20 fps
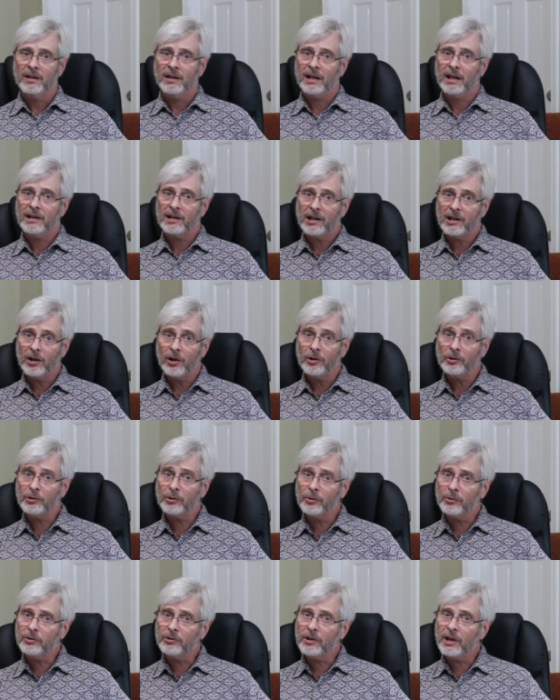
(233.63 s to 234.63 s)
And I'd
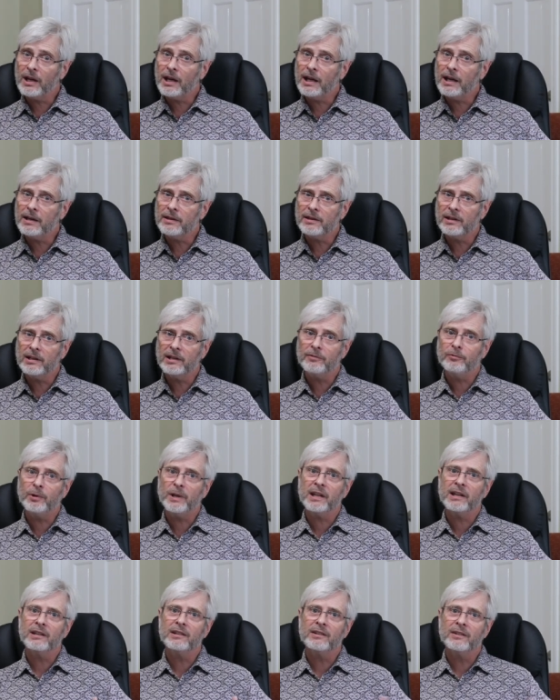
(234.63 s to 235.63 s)
also say that if
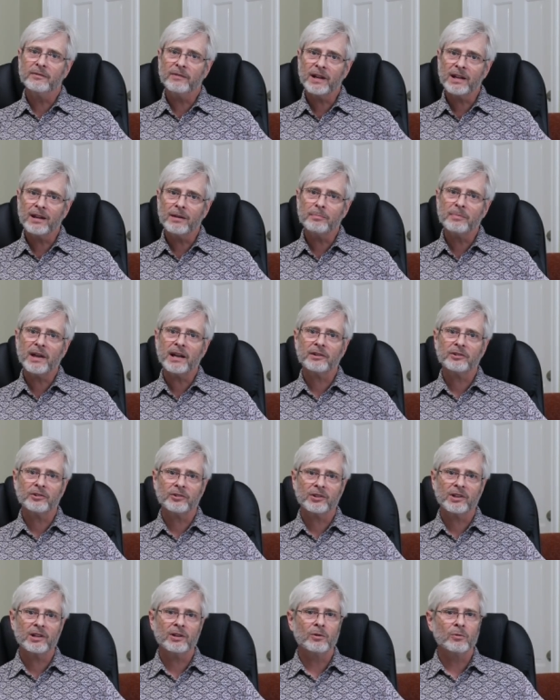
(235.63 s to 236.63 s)
we can develop that
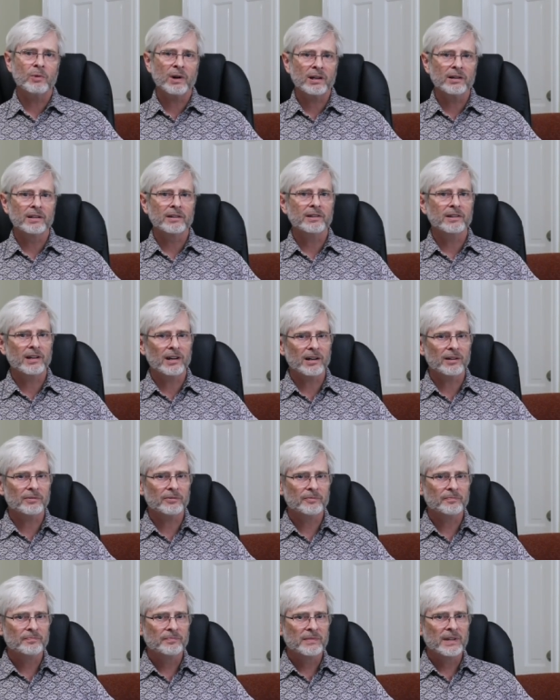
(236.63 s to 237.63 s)
skill well
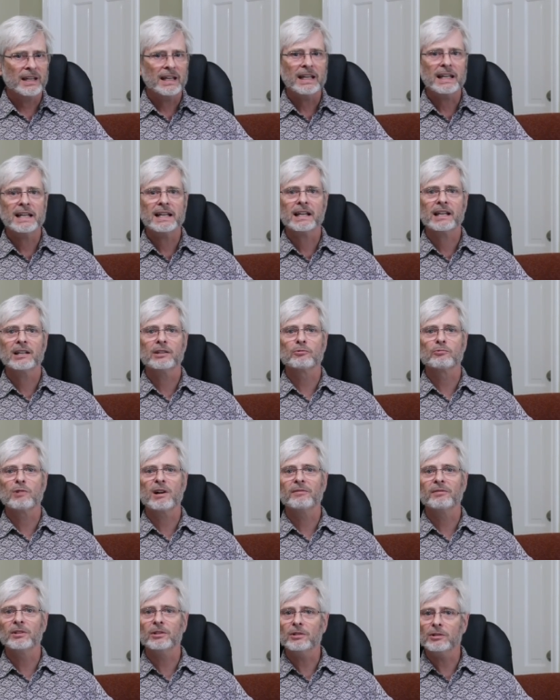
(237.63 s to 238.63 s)
enough, it can
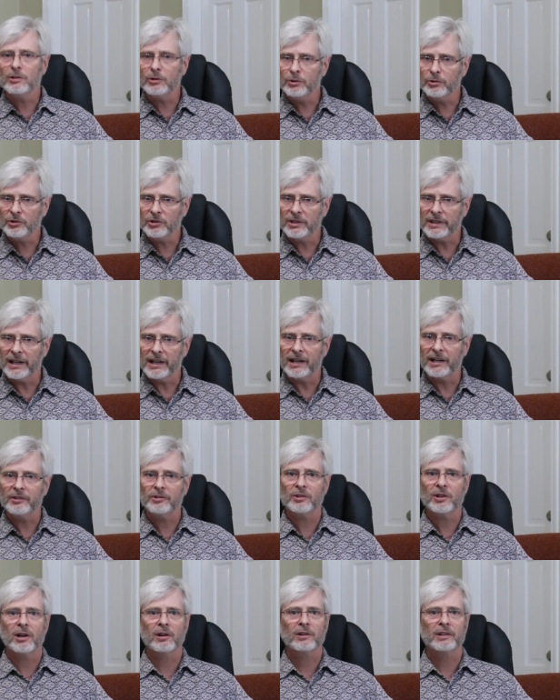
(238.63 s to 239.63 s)

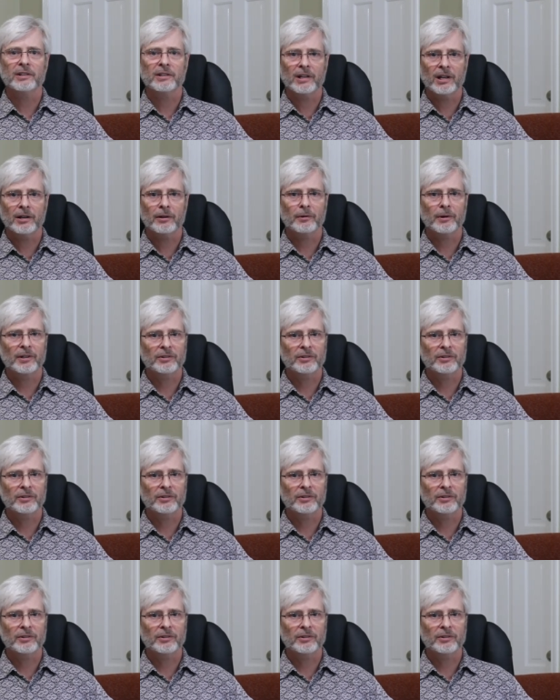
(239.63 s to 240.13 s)
revolutionize our entire